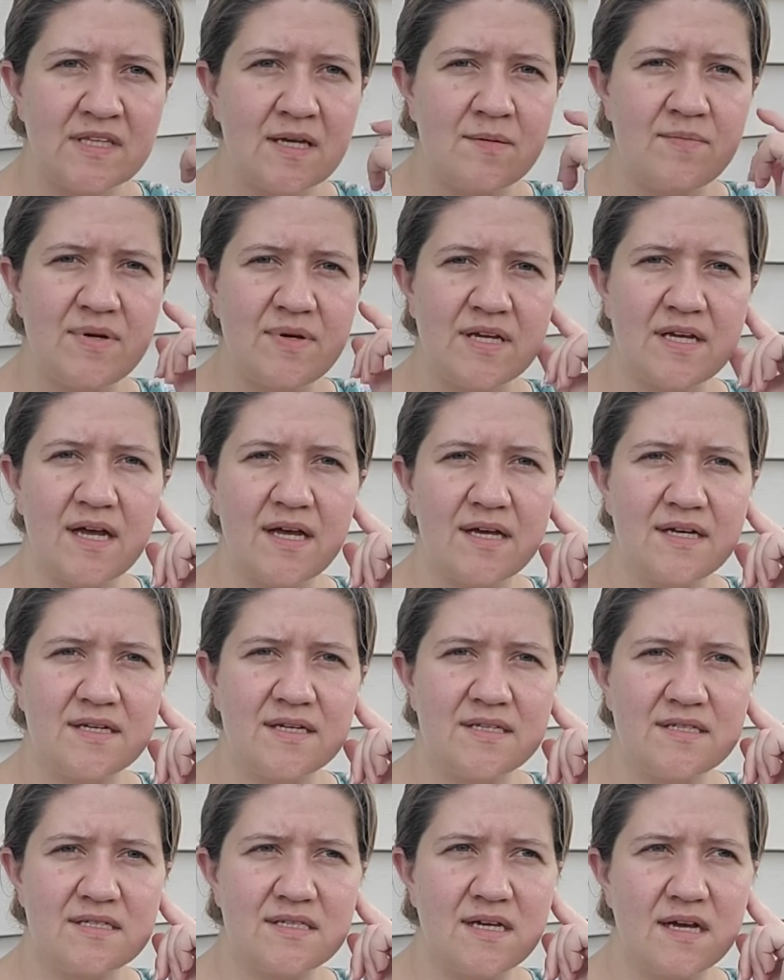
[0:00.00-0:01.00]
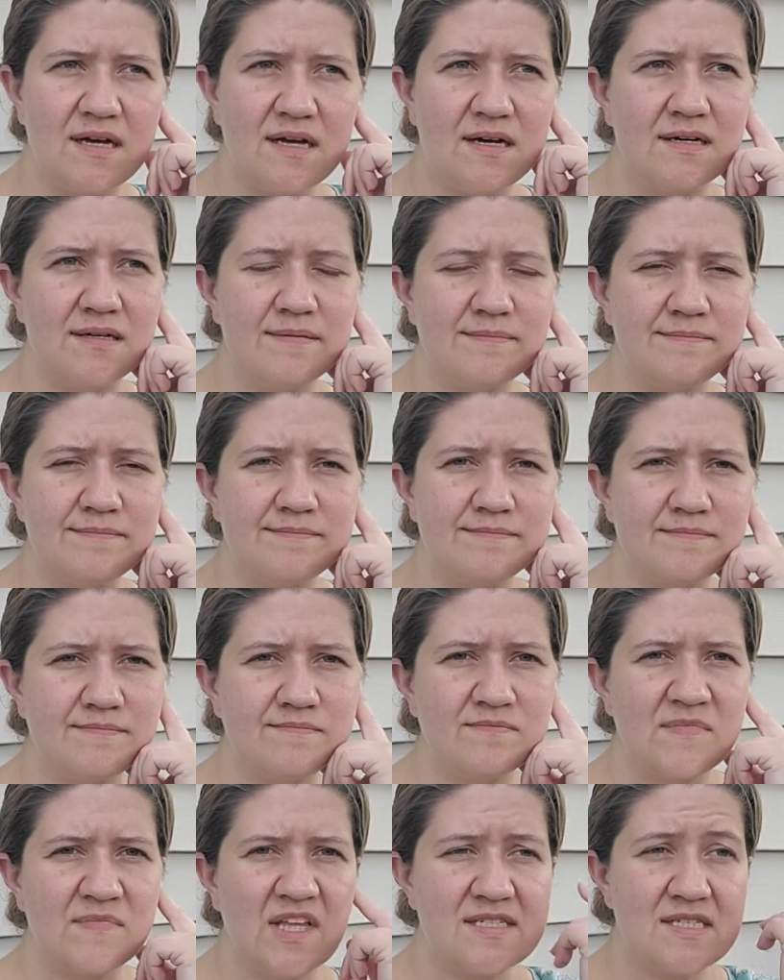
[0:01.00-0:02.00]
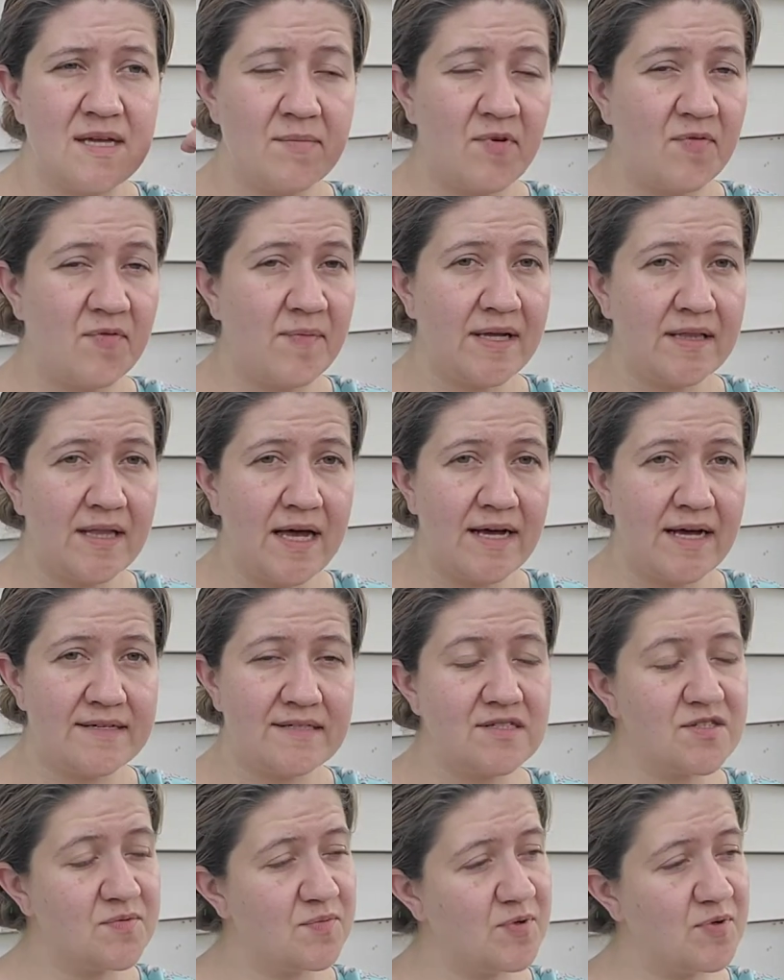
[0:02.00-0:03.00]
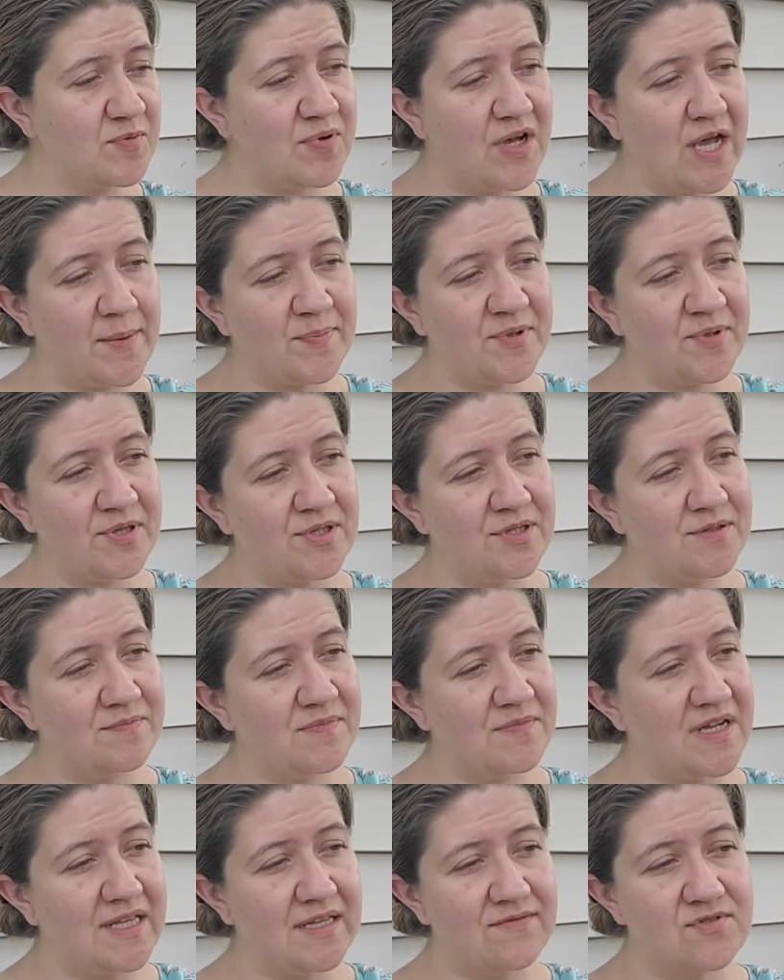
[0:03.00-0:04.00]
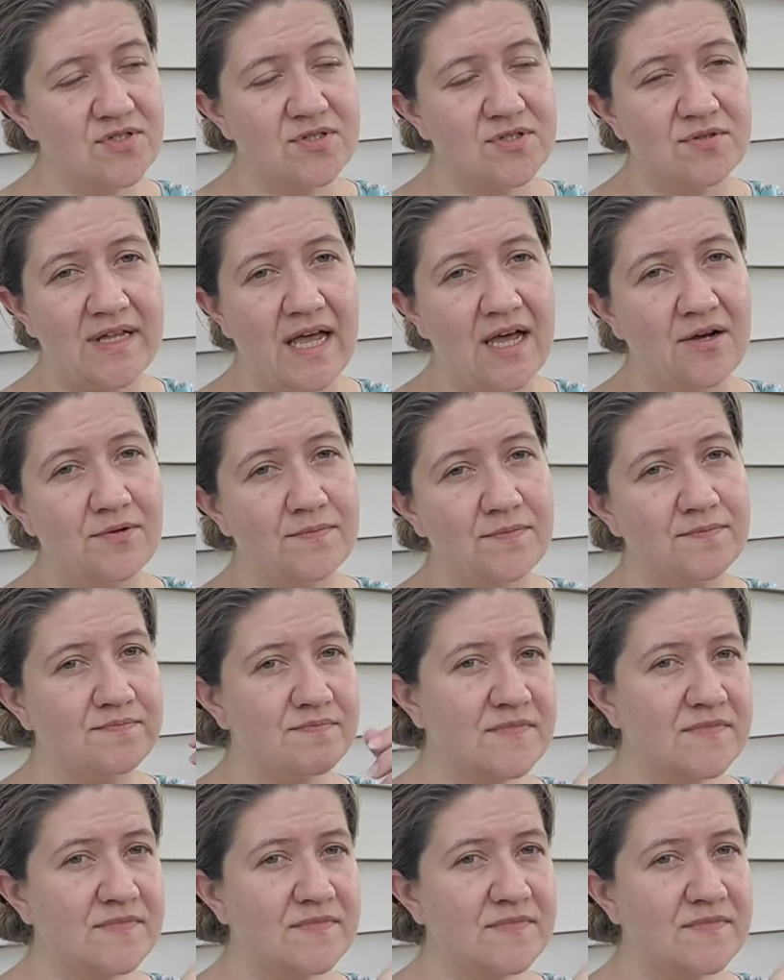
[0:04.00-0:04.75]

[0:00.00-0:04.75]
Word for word: Because um, some of my classes have been popular and they've sold out.